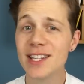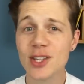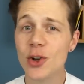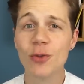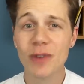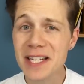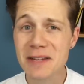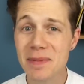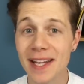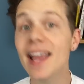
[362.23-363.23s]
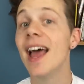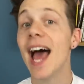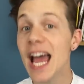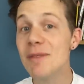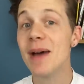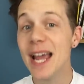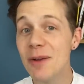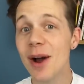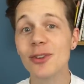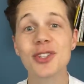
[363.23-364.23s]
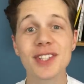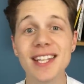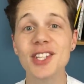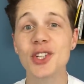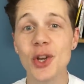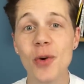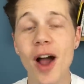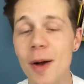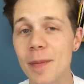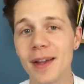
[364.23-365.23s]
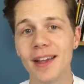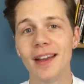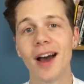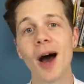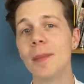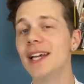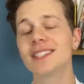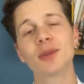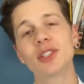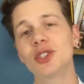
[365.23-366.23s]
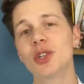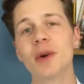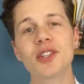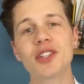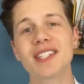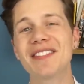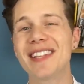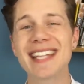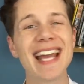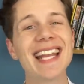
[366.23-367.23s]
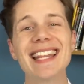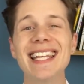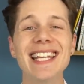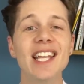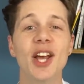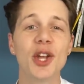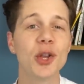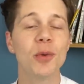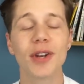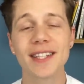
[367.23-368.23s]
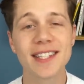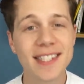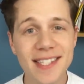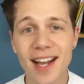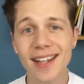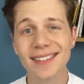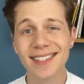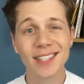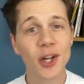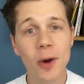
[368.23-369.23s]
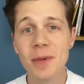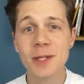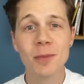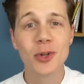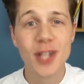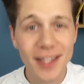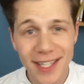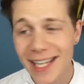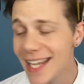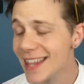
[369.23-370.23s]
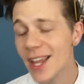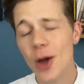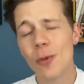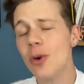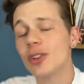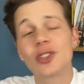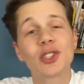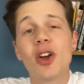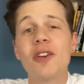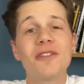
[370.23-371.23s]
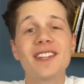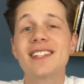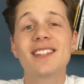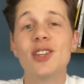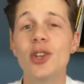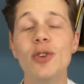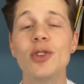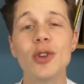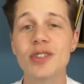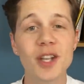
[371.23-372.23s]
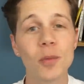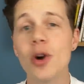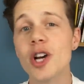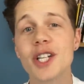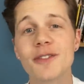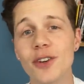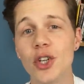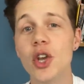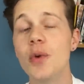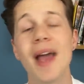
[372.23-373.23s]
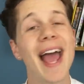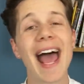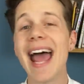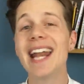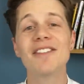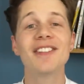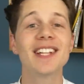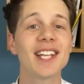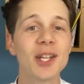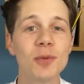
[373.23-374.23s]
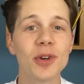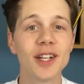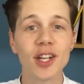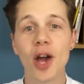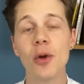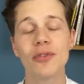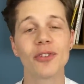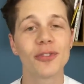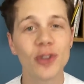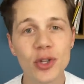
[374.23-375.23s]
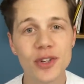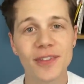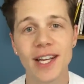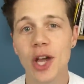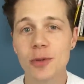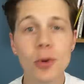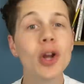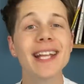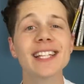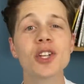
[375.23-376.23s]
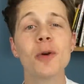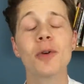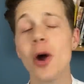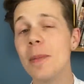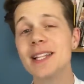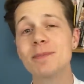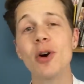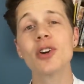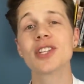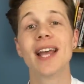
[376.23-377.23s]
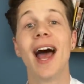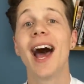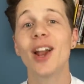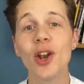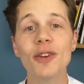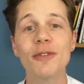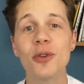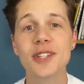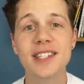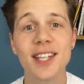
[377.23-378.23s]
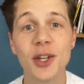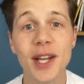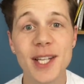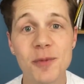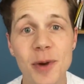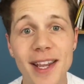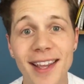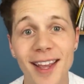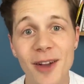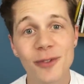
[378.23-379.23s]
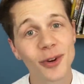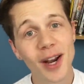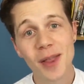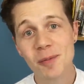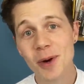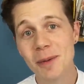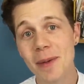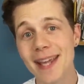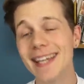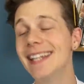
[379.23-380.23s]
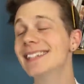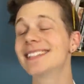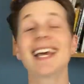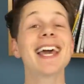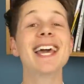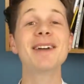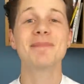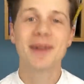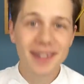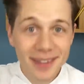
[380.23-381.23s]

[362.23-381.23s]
into your recipe and may well stitch you up. I'm here to answer your questions. If there's anything you want to discuss in the comments box underneath, what surface do you use that works for you? Anything that you want to know for future videos, put it in the comments box, and I look forward to seeing you next week for another bread making tip.